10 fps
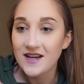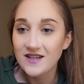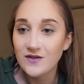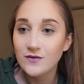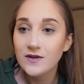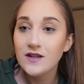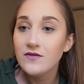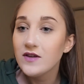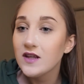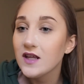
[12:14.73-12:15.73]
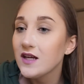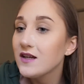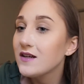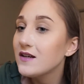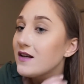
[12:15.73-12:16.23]
I don't really feel
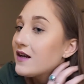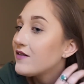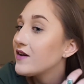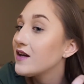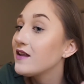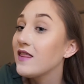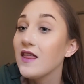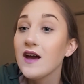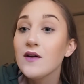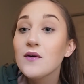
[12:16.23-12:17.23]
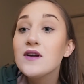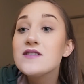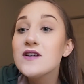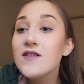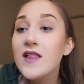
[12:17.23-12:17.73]
like having that
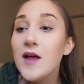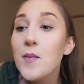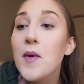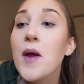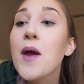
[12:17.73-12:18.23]
crazy of a lip,